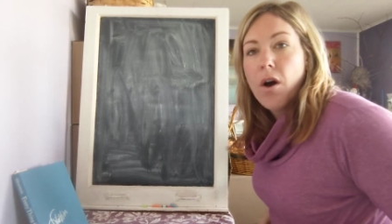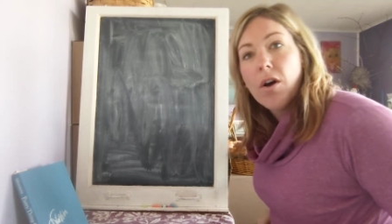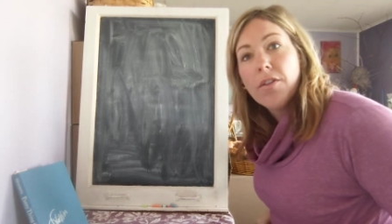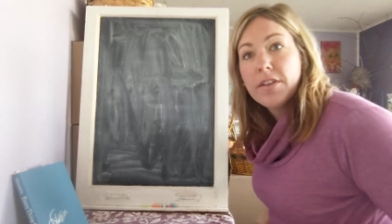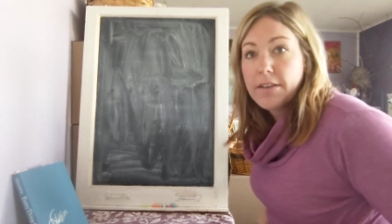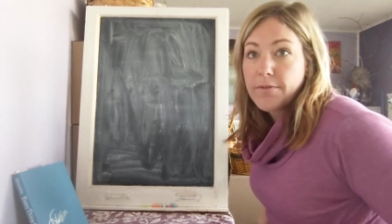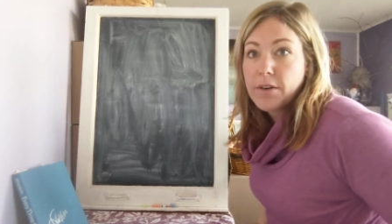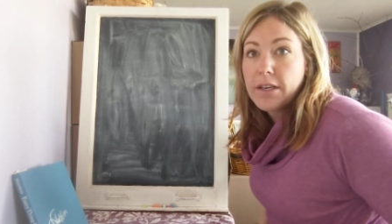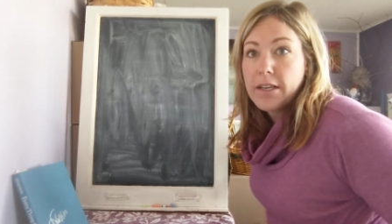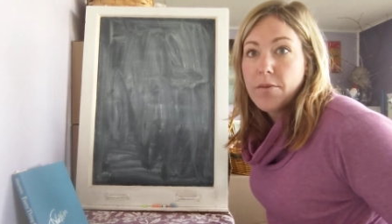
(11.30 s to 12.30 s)
all the
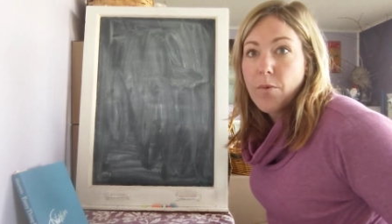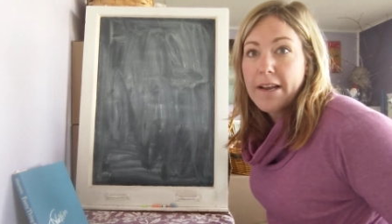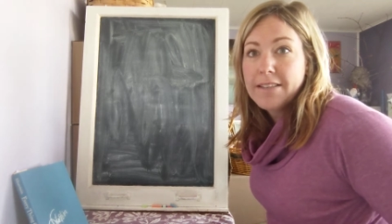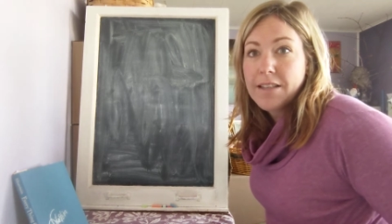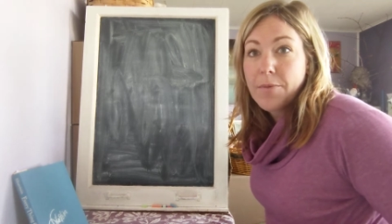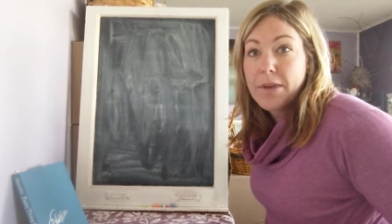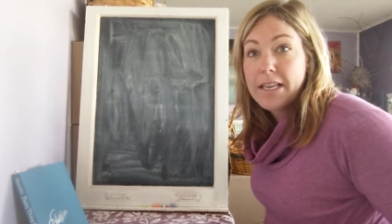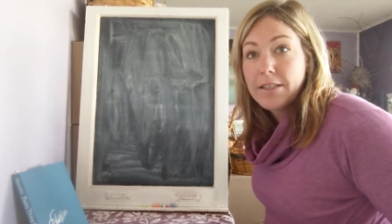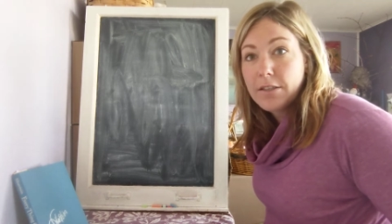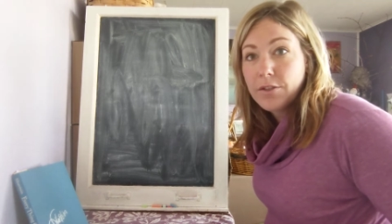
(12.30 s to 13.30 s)
different ways that we
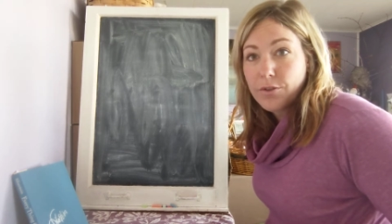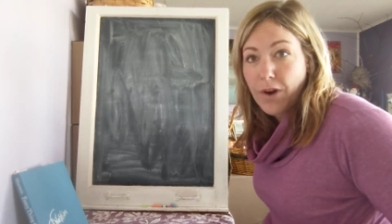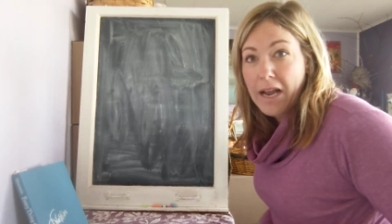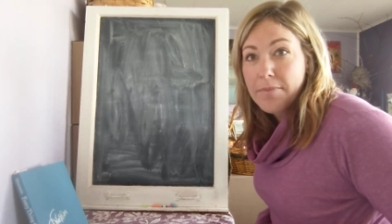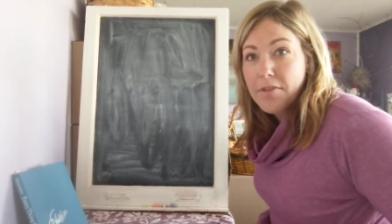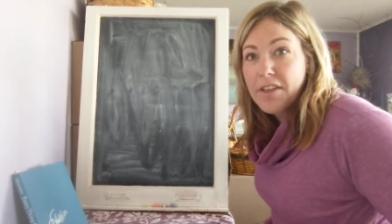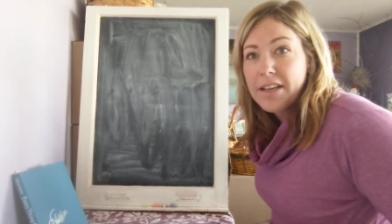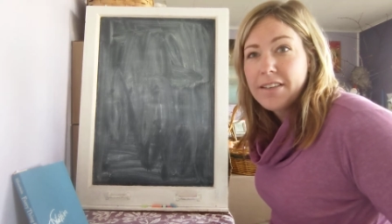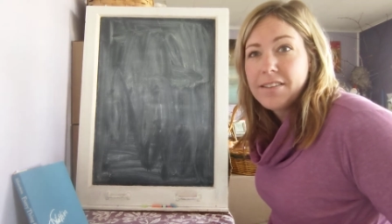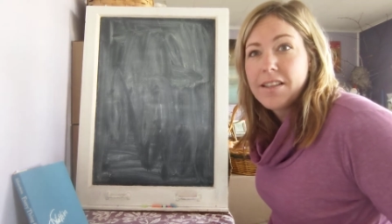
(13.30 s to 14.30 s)
can describe
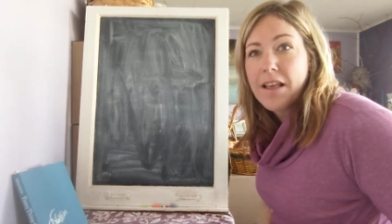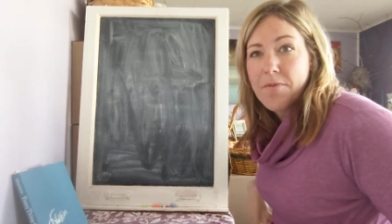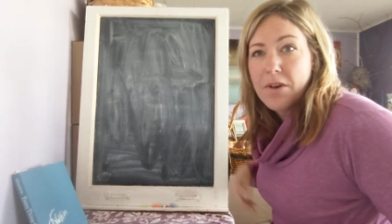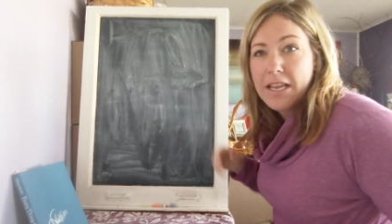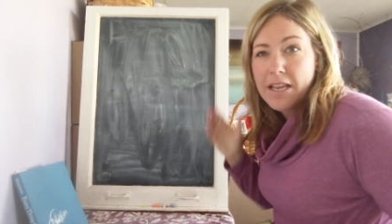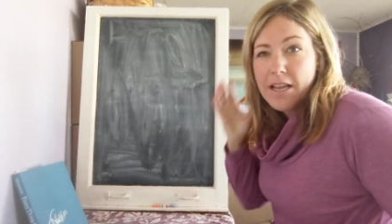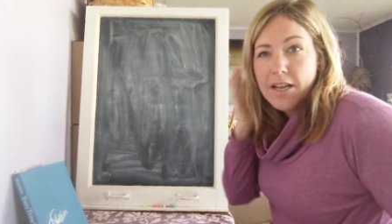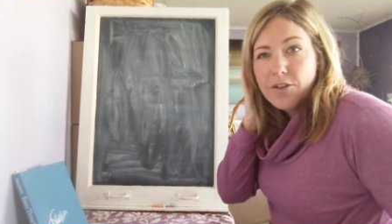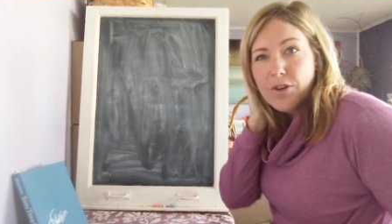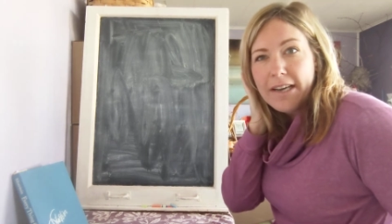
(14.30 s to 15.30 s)
things, and then we
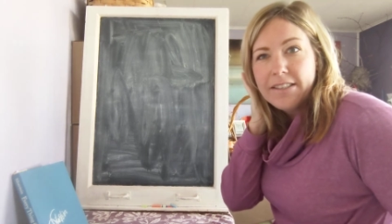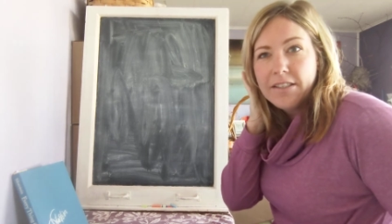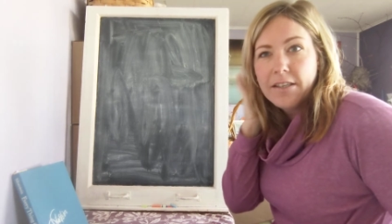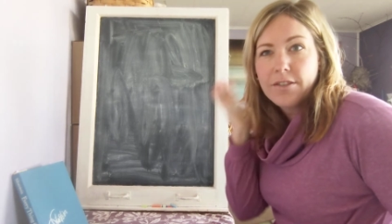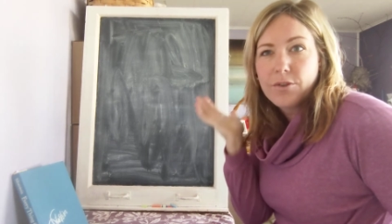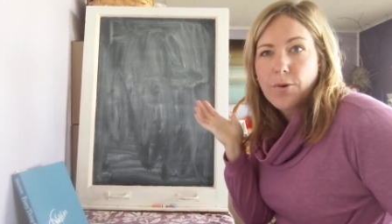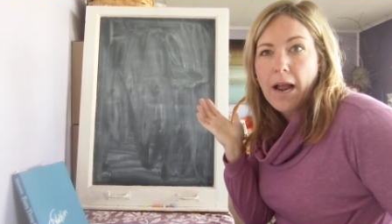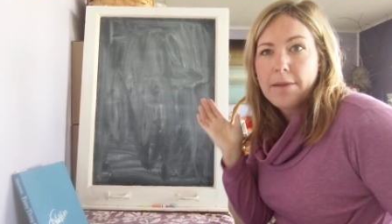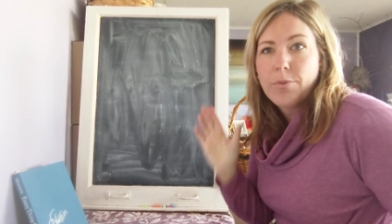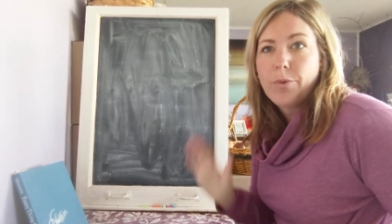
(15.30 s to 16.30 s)
tried to
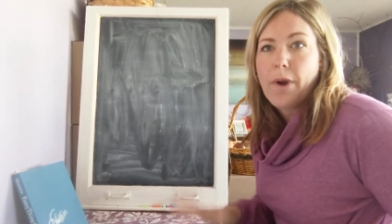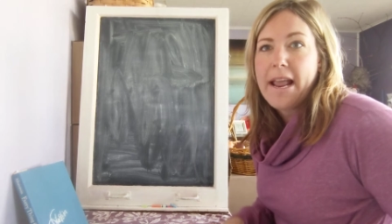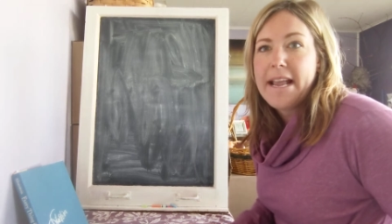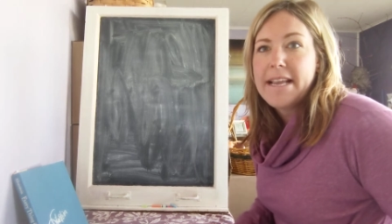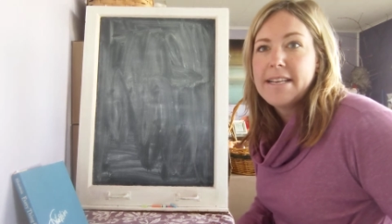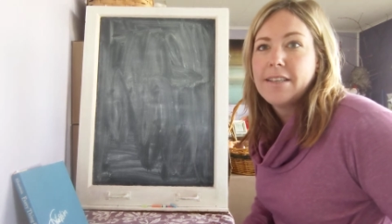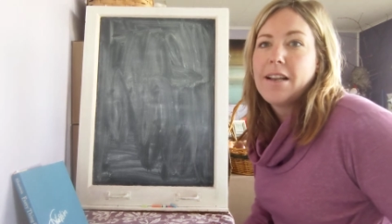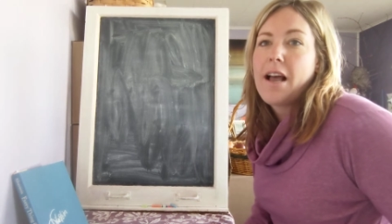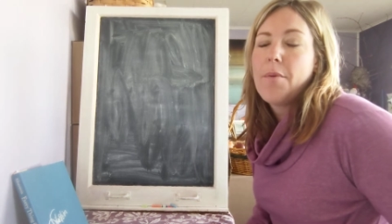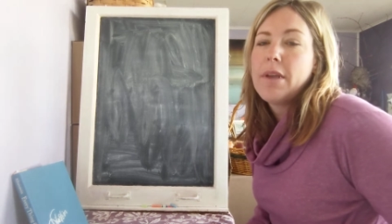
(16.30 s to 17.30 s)
describe rain
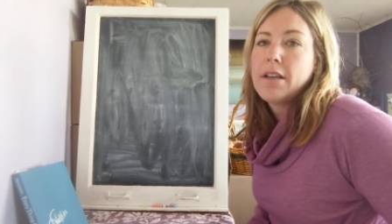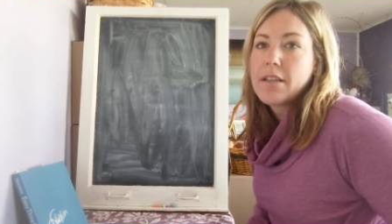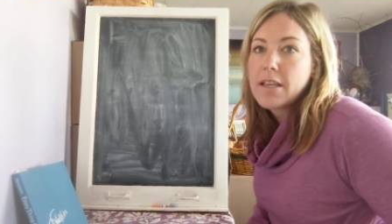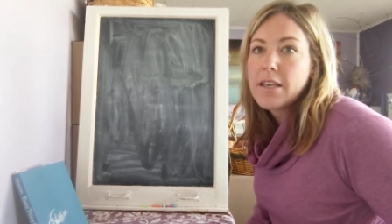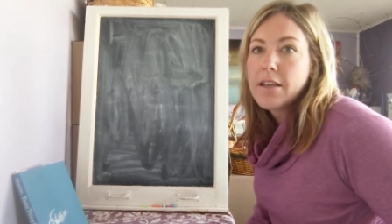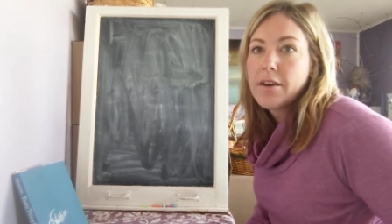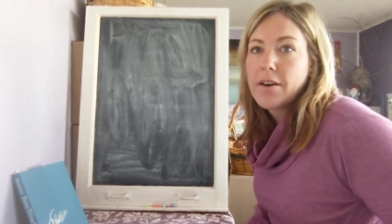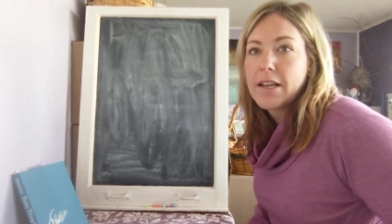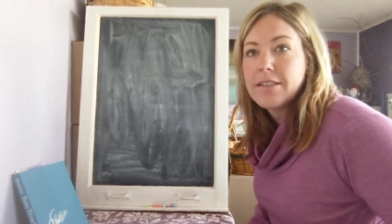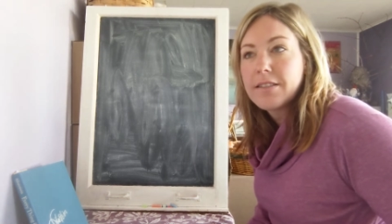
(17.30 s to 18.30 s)
and how we could
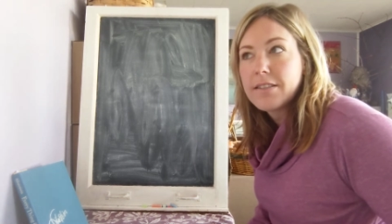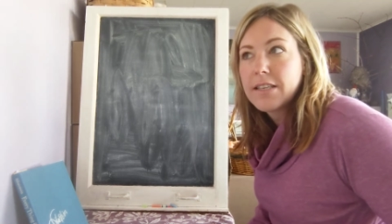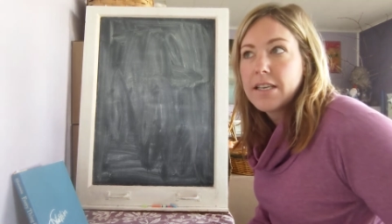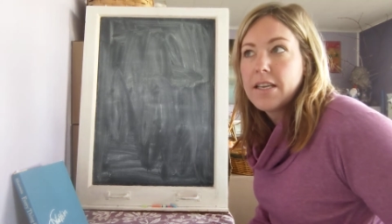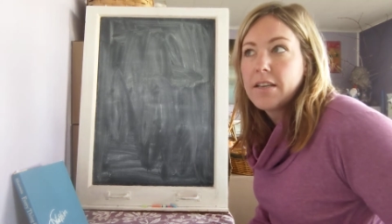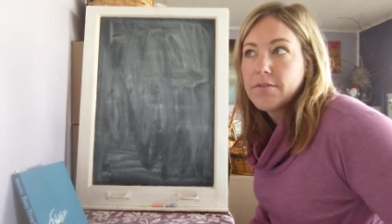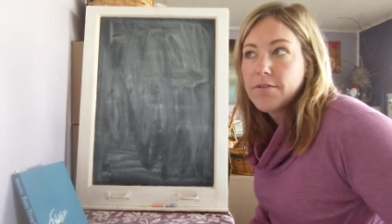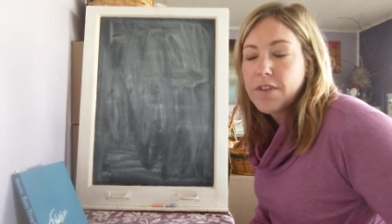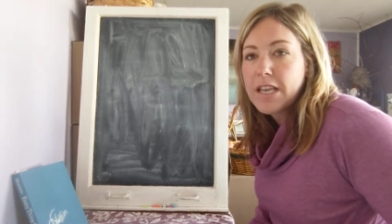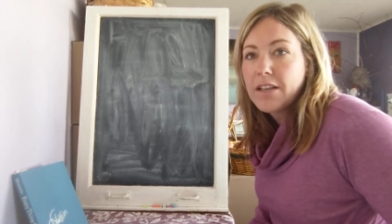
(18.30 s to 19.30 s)
hear and see and
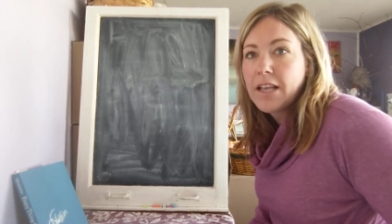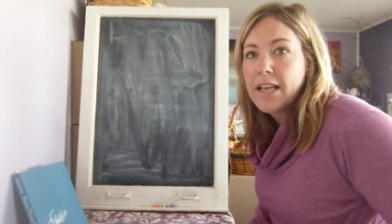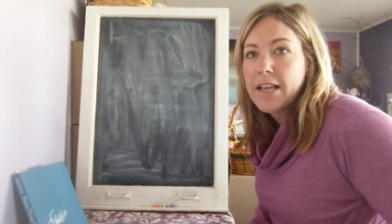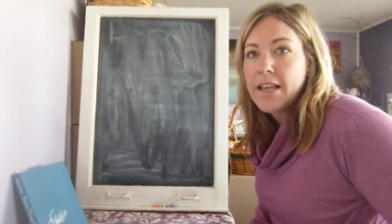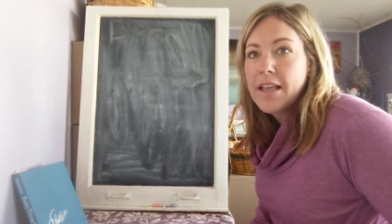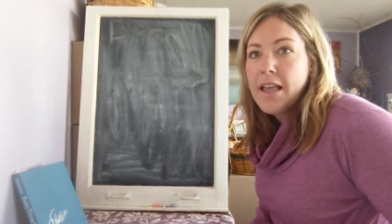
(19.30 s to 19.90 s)
feel it.